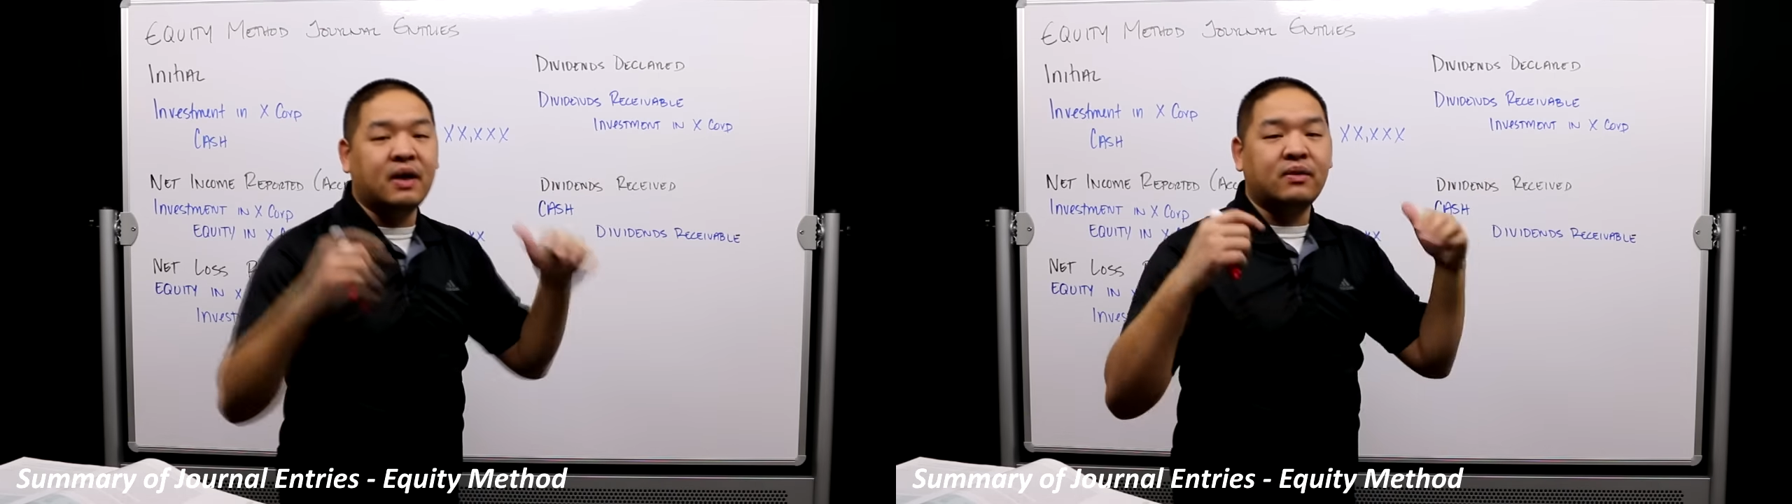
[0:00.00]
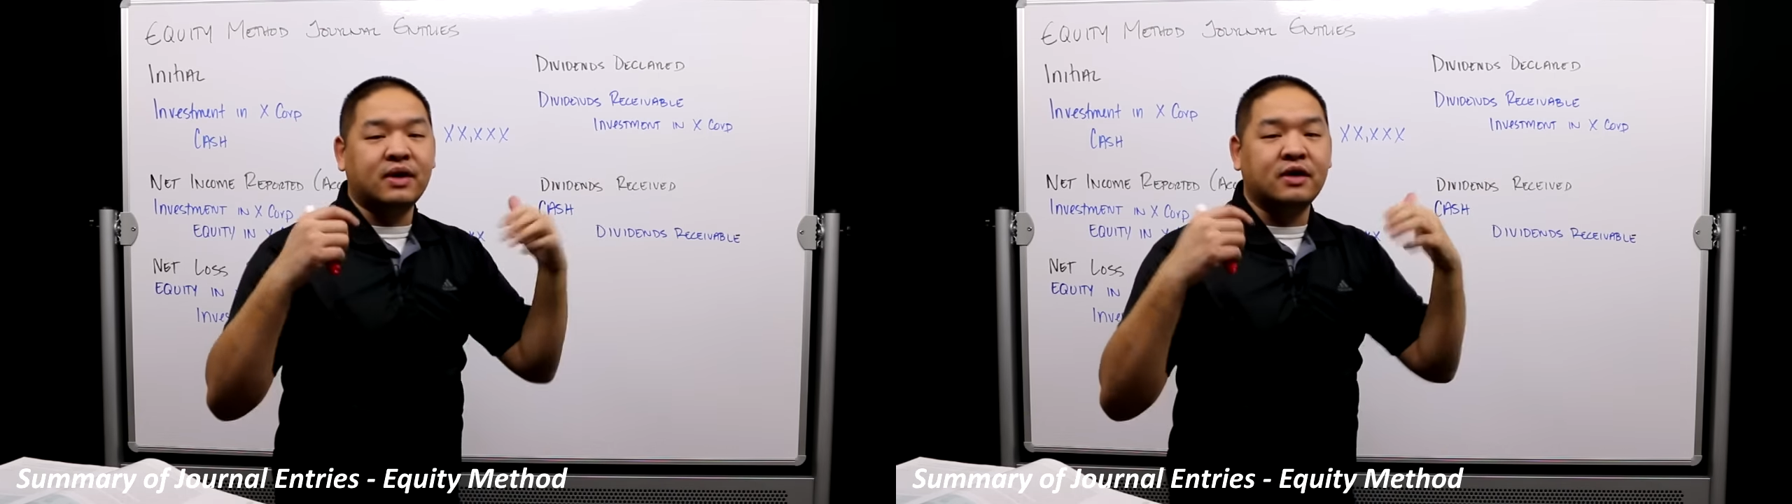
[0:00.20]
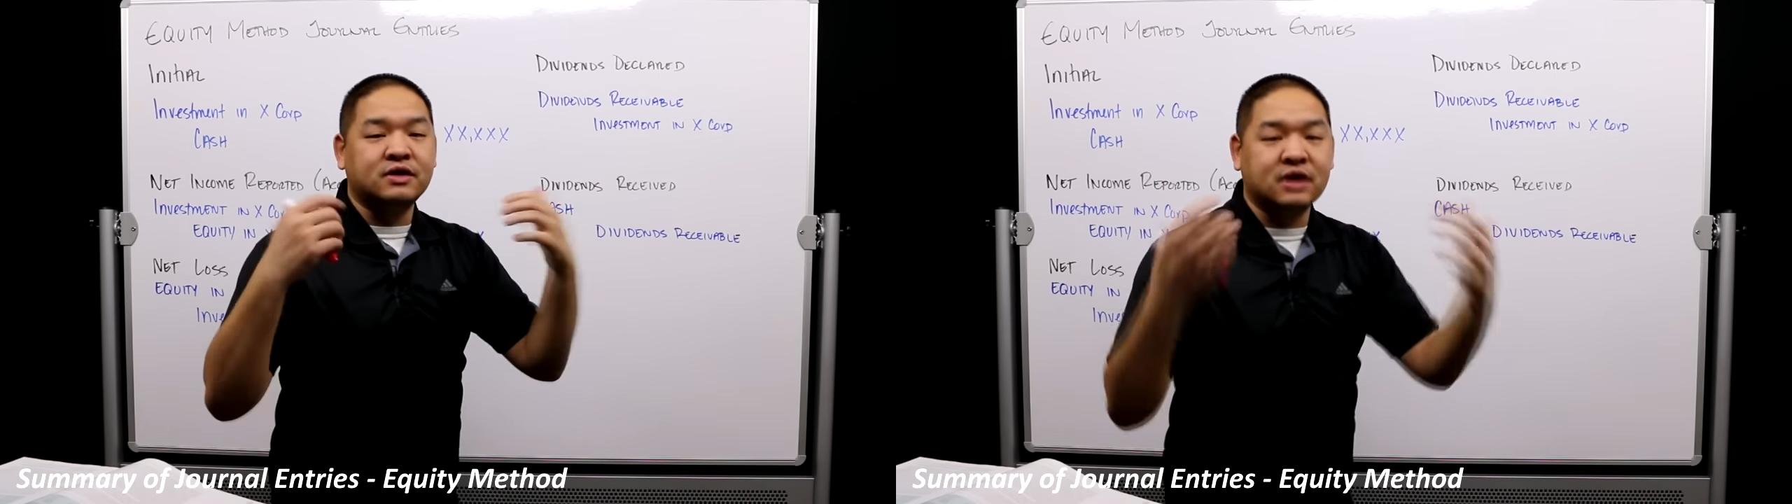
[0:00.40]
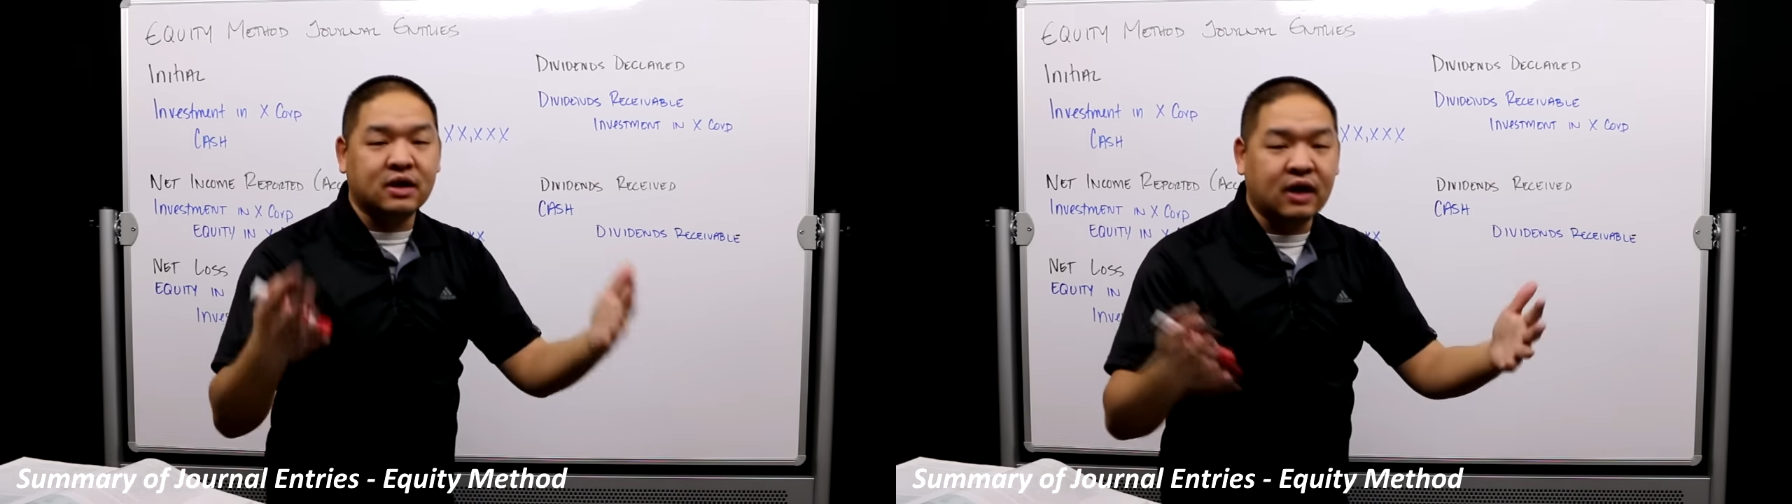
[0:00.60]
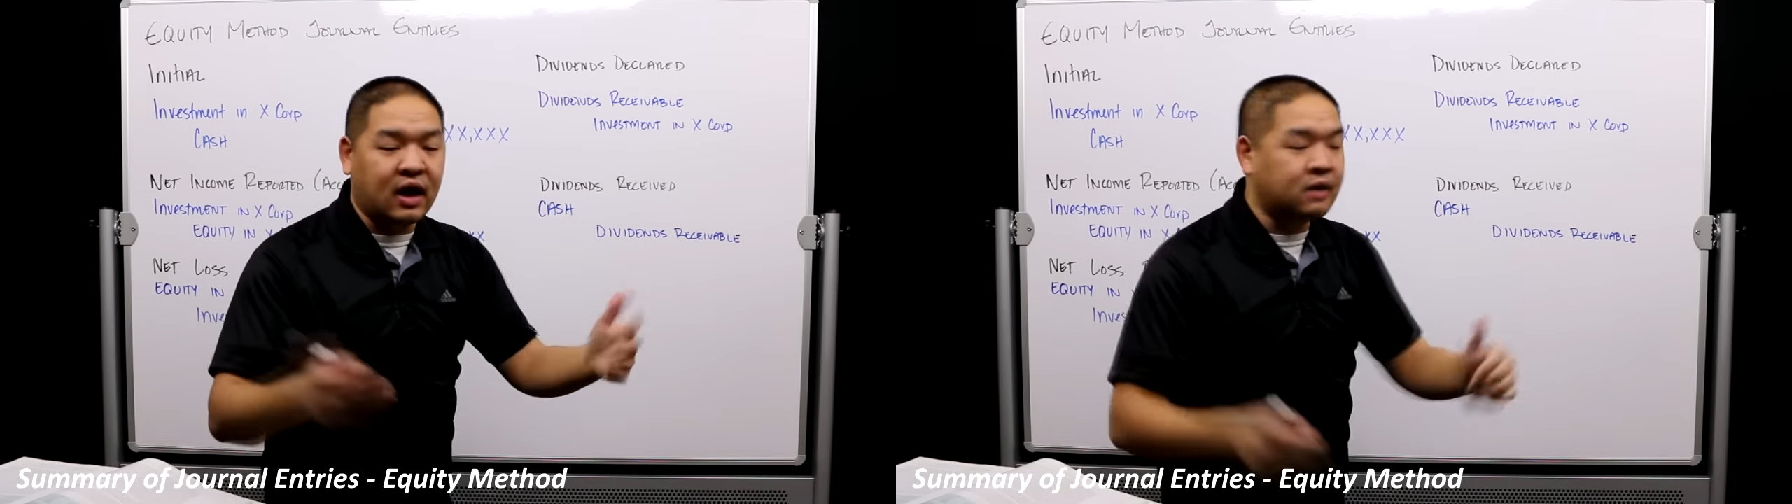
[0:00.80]
but when they're
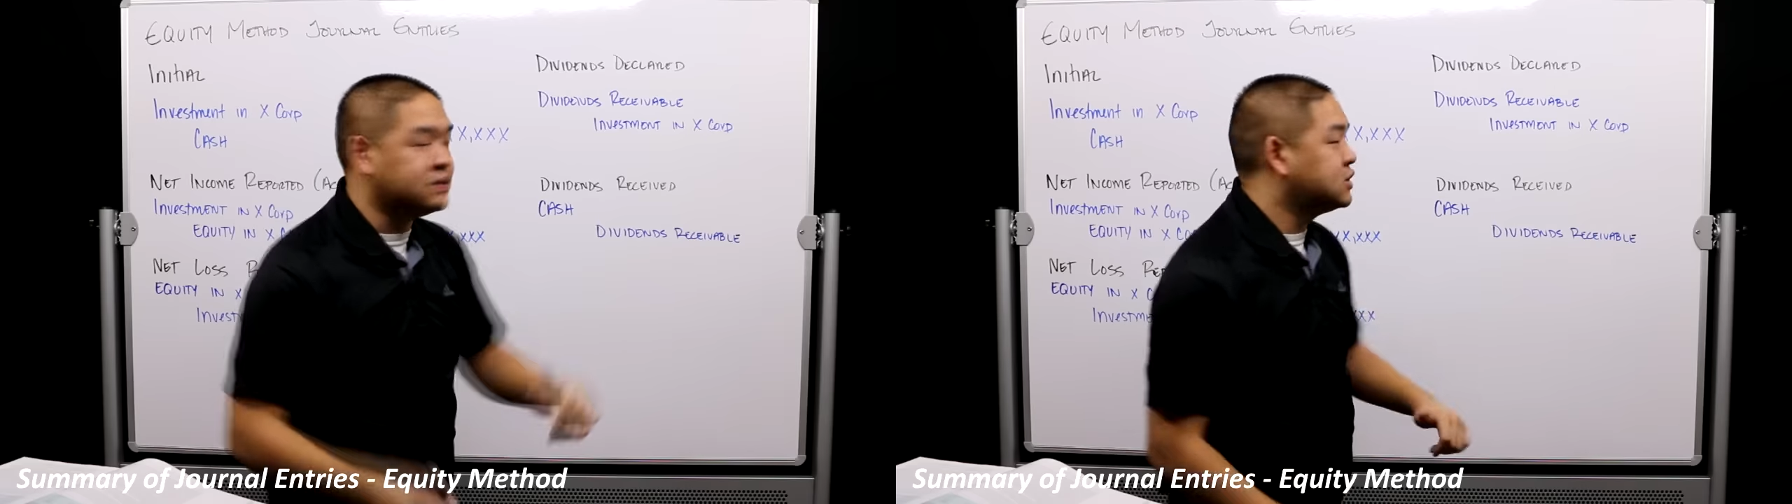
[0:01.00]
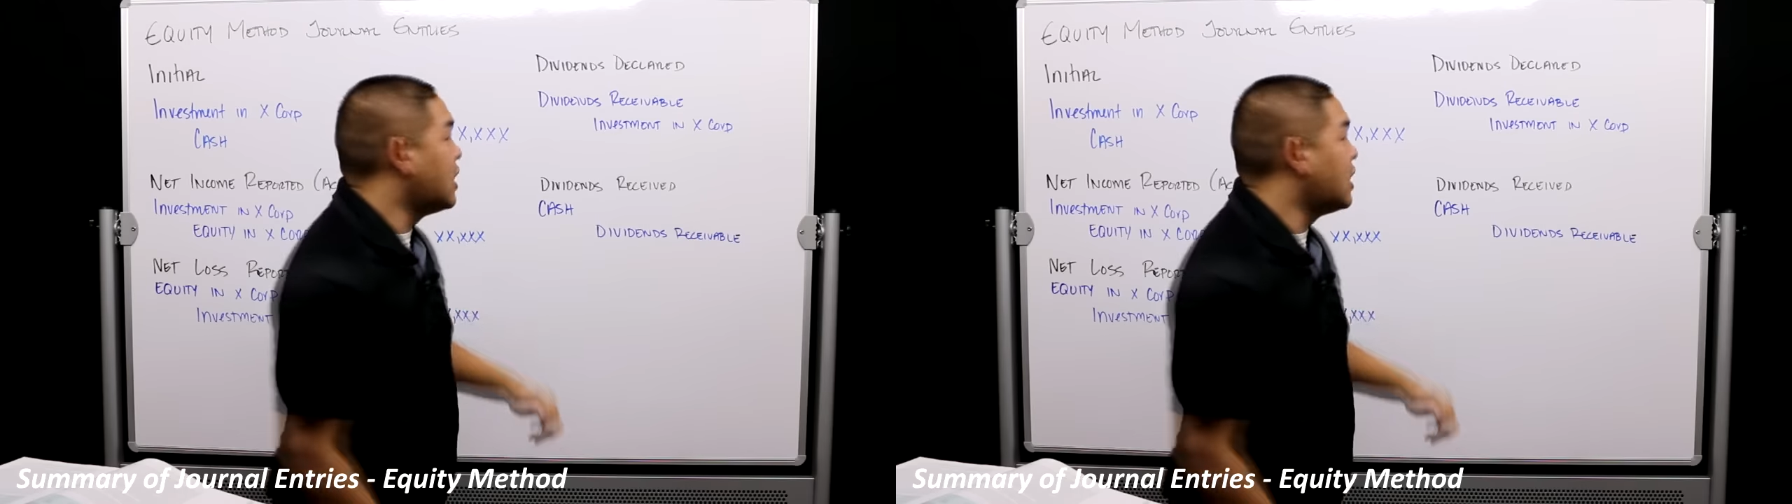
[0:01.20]
declared.